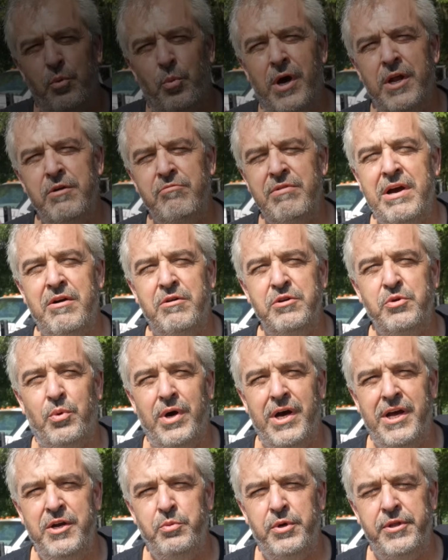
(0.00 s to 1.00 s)
One round
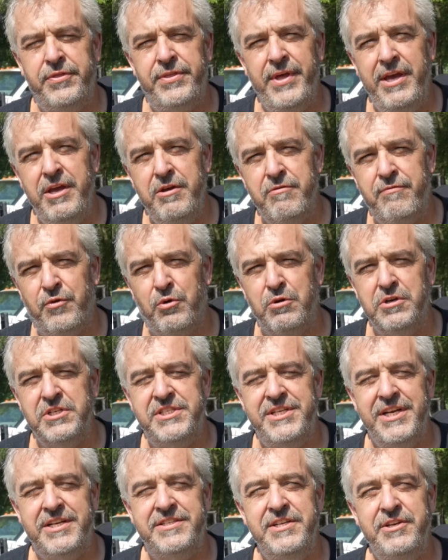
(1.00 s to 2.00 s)
one with a four
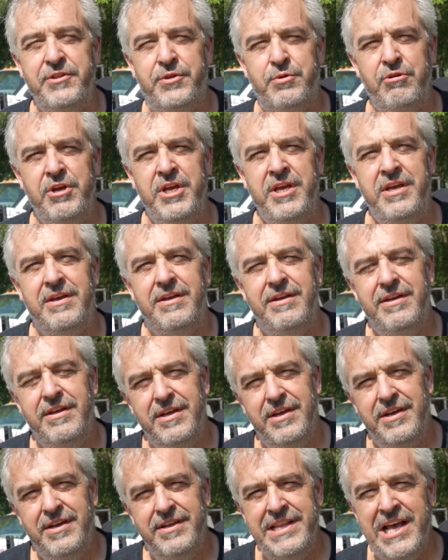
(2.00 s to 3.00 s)
sixty-three.
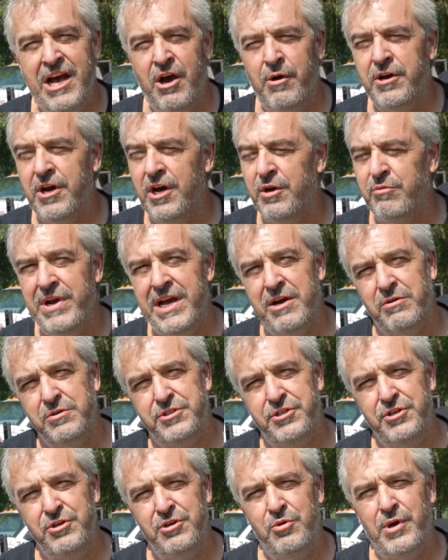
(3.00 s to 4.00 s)
Now got
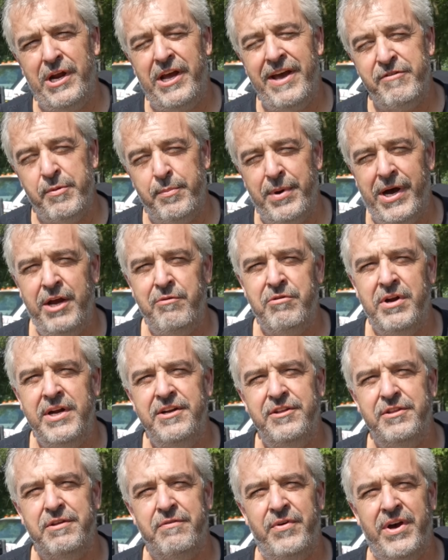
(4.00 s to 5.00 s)
round two. I have a bye run
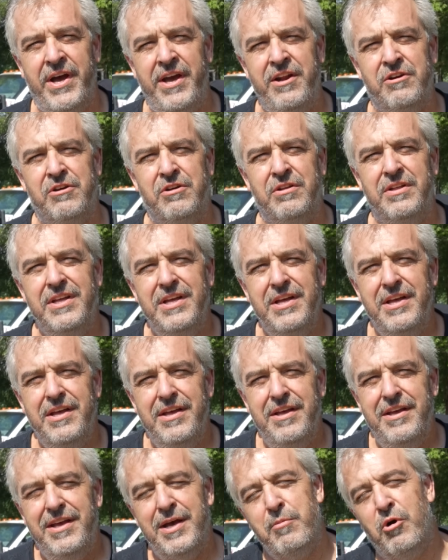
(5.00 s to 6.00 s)
into the final.
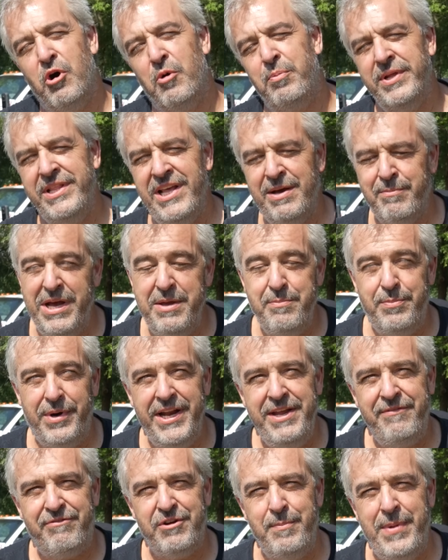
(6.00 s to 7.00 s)
I'm hoping that my
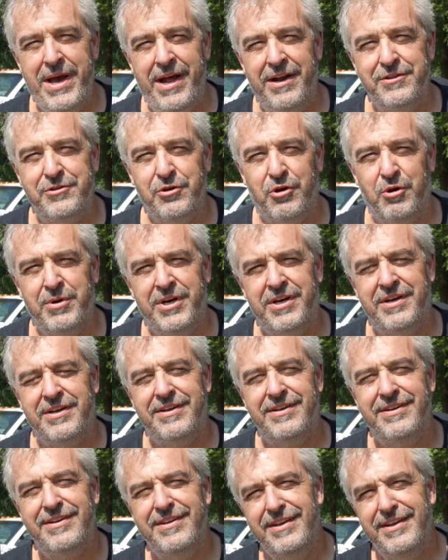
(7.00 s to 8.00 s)
buddy from Manitoba
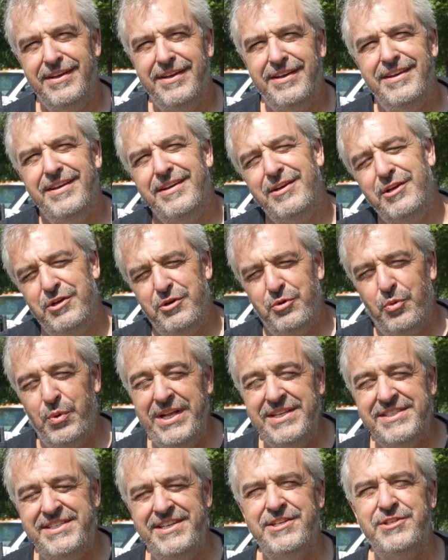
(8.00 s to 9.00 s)

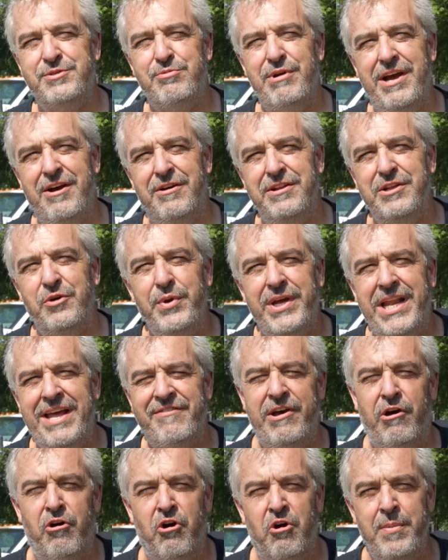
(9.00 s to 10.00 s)
wins his round, and we can
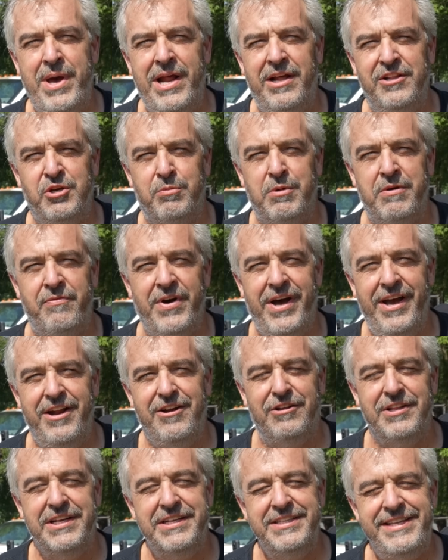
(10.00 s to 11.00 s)
have an all Manitoba
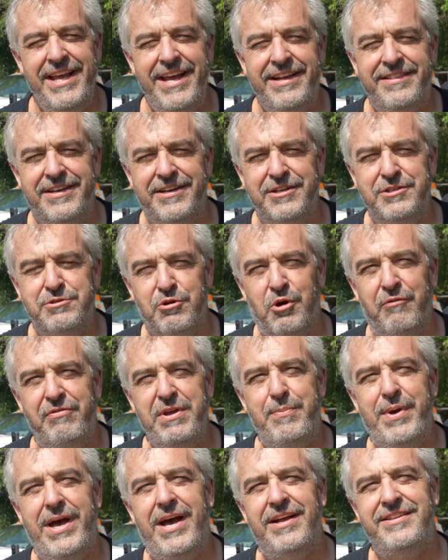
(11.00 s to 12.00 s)
final and take the
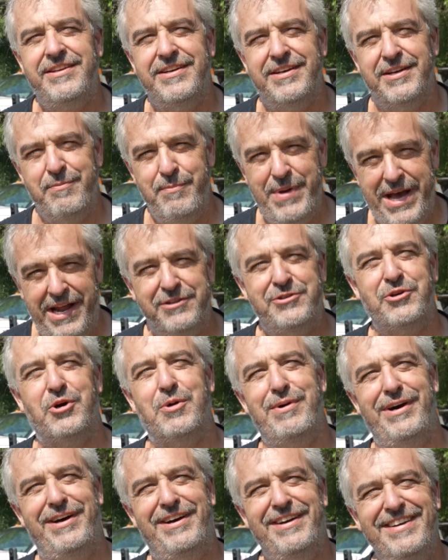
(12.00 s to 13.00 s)
trophy back to
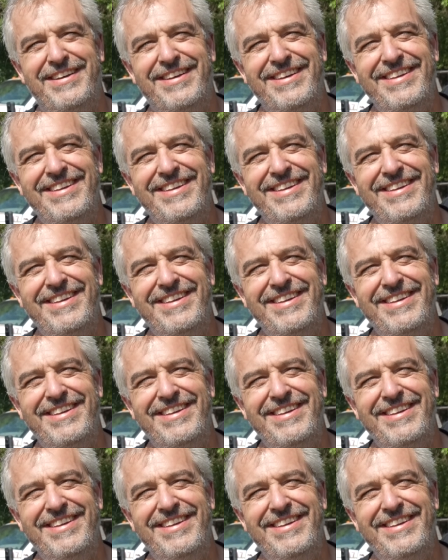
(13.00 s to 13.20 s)
Manitoba.